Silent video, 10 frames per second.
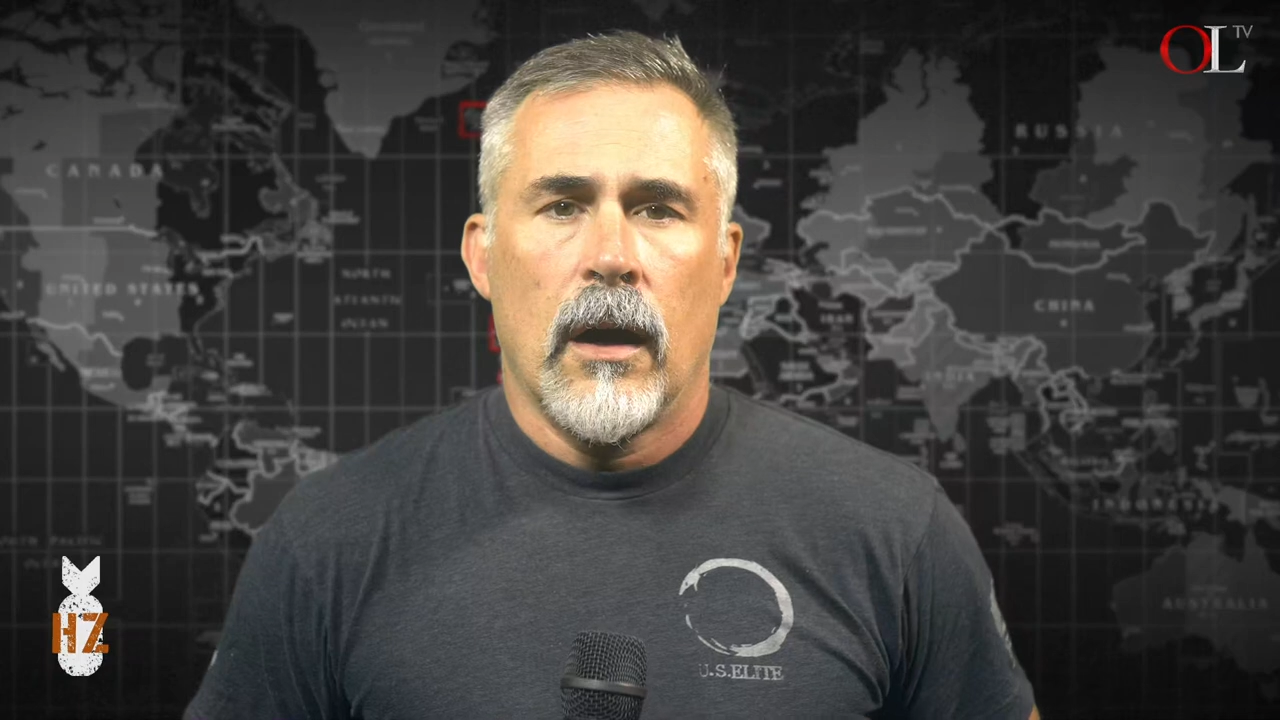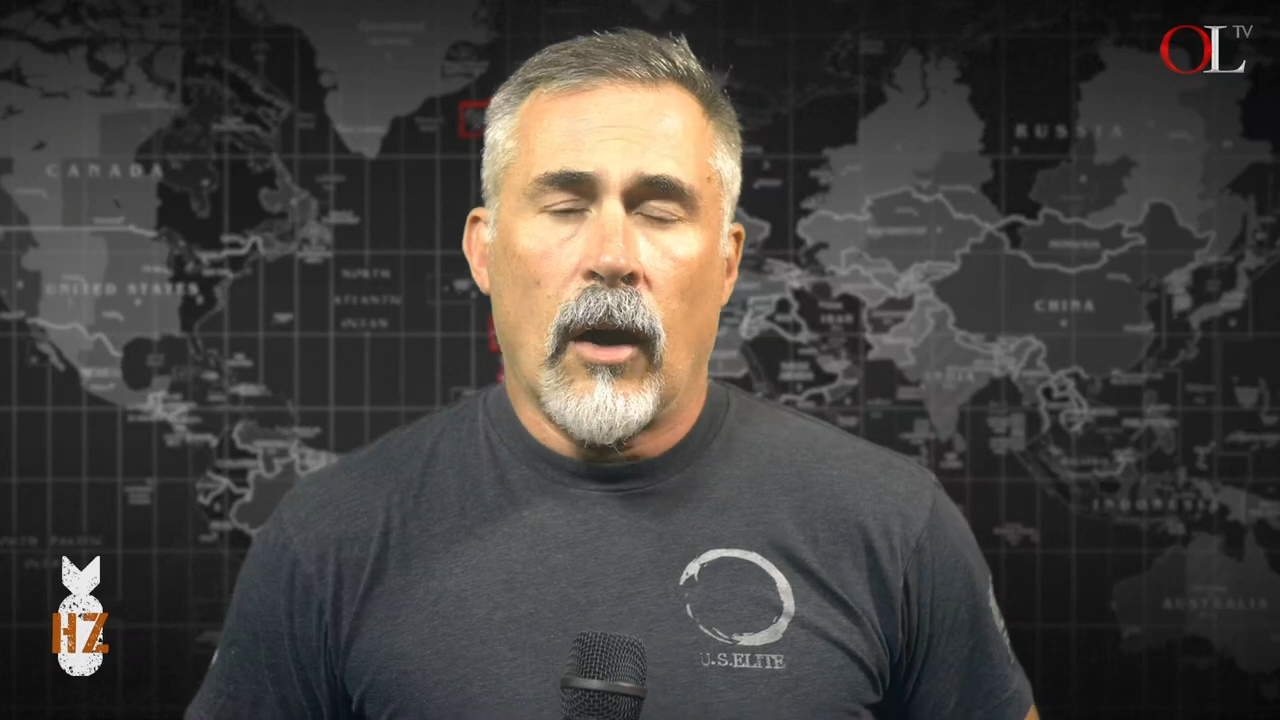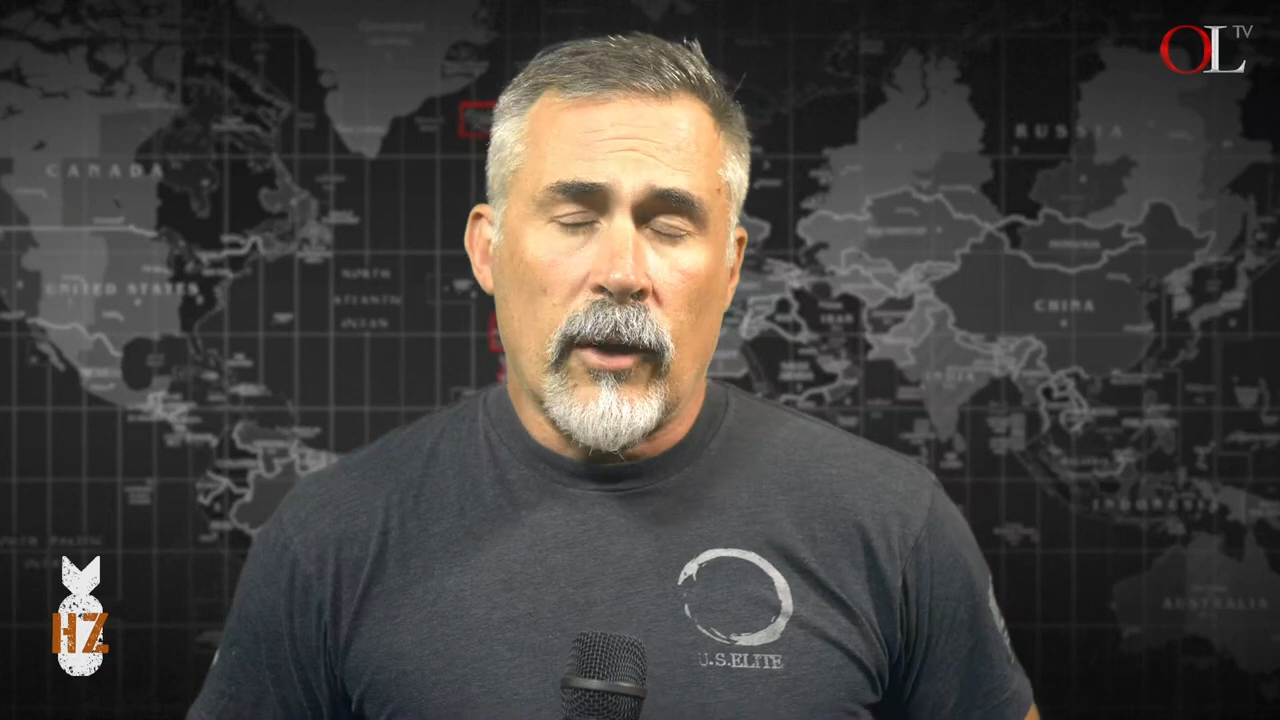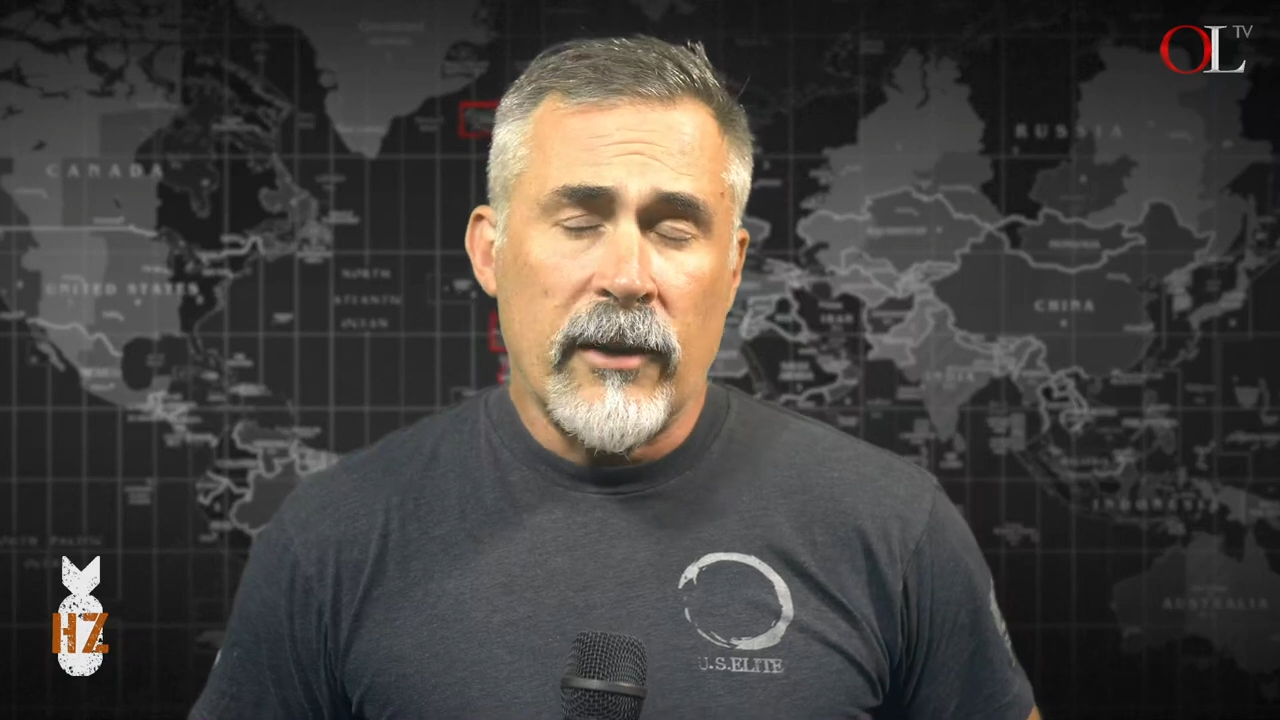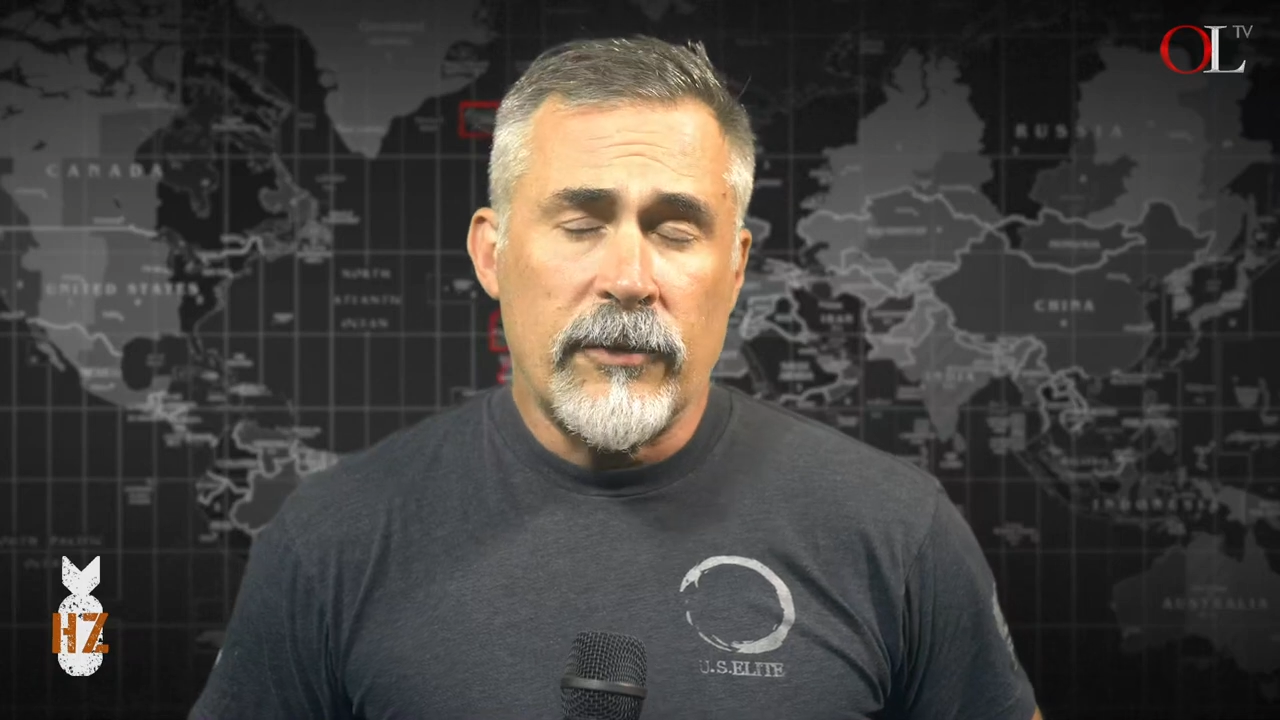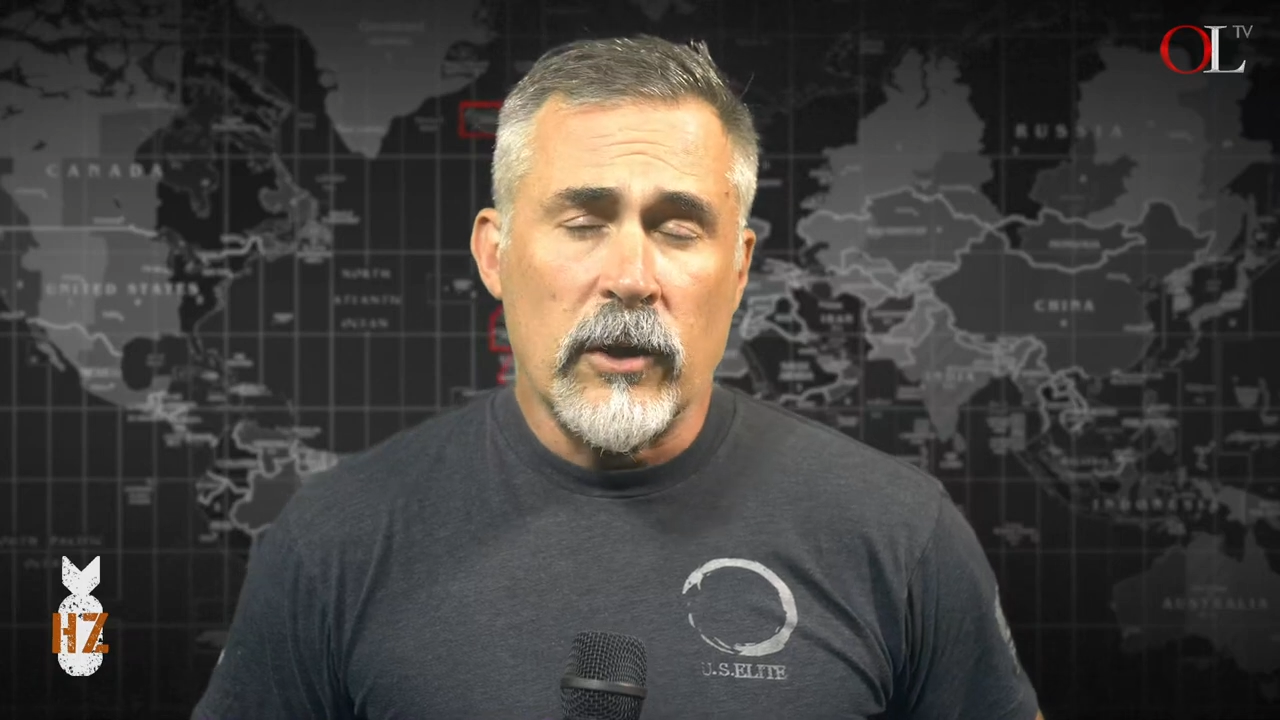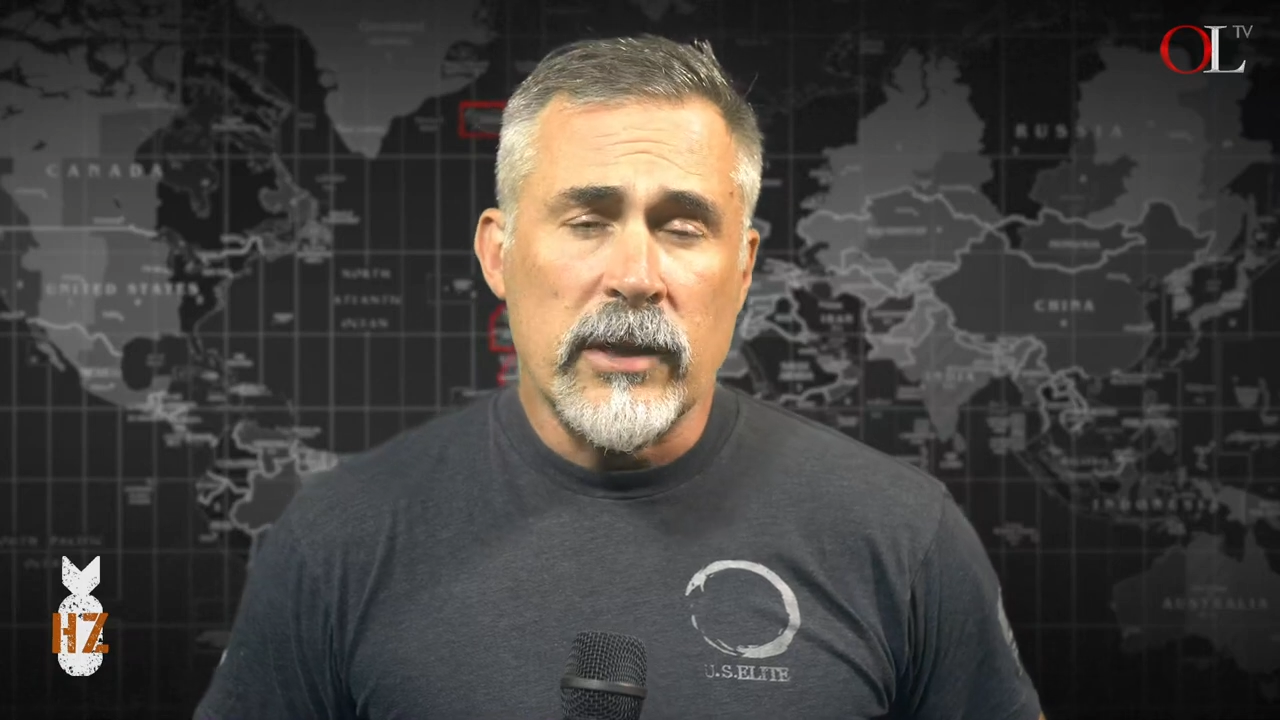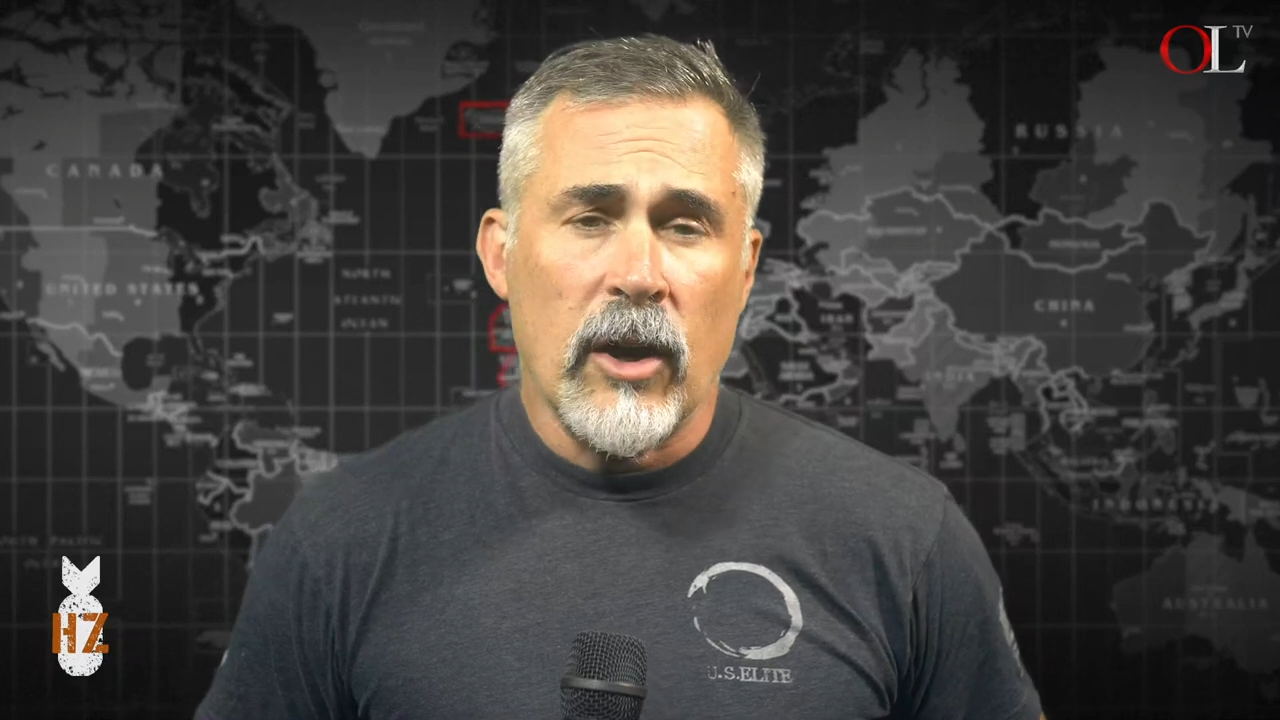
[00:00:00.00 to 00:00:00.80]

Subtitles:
All right, folks,